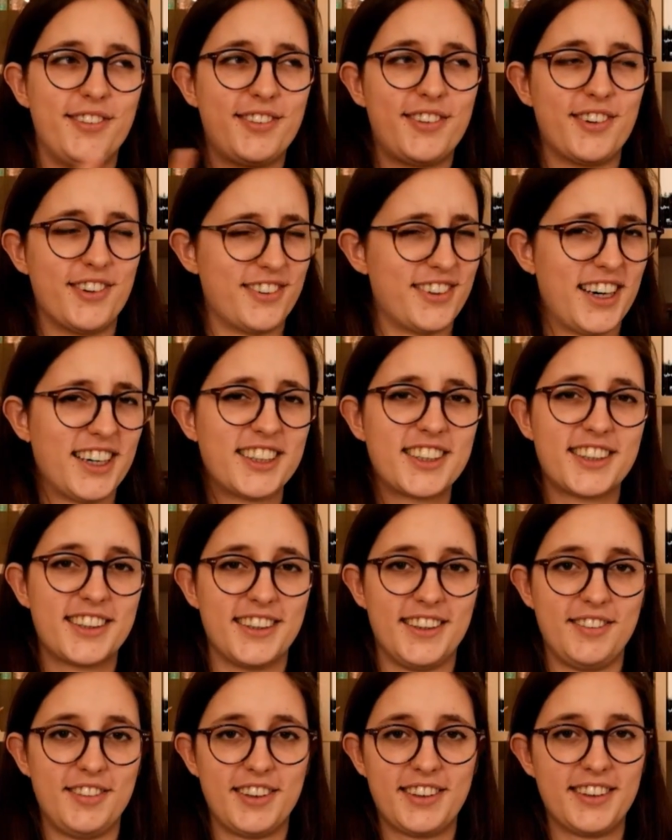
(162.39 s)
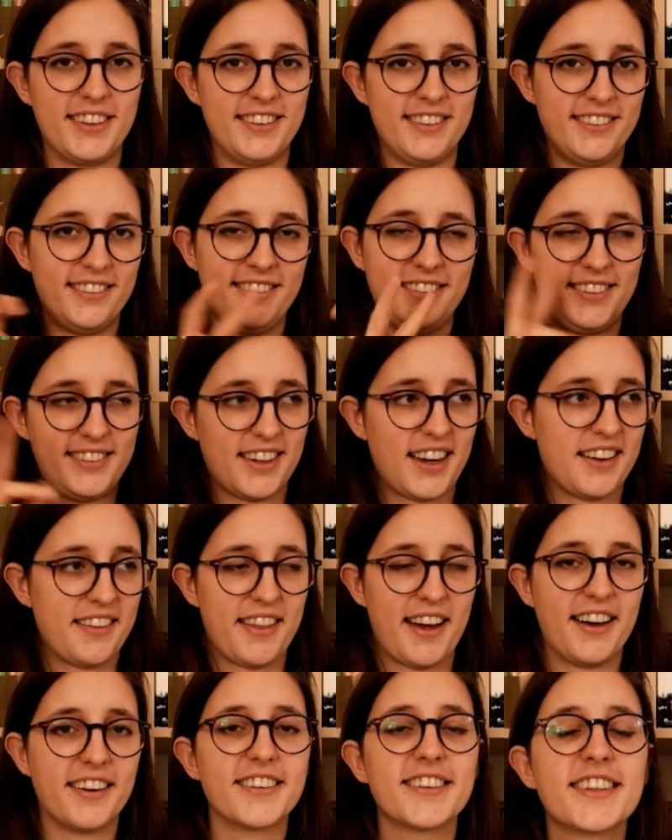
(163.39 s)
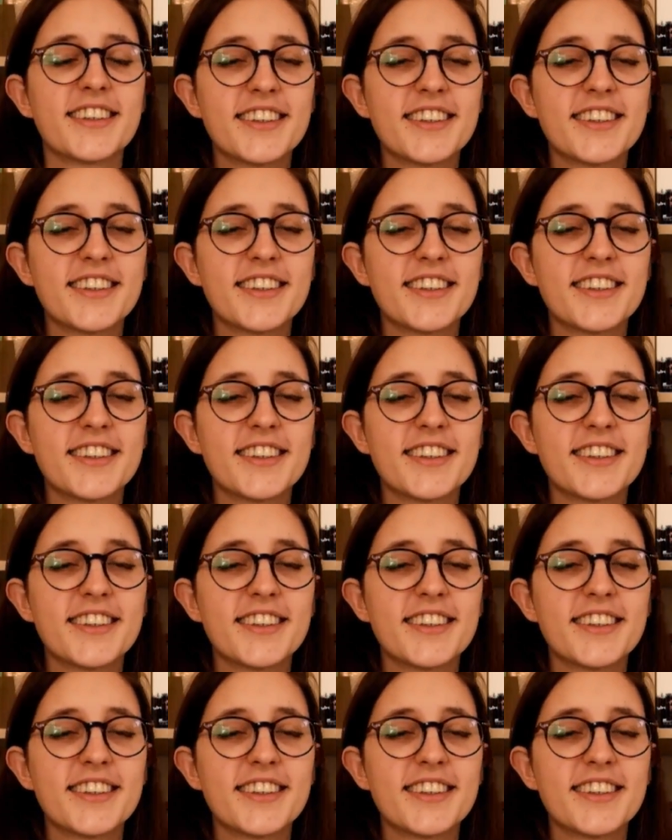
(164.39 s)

crush, if you can say that.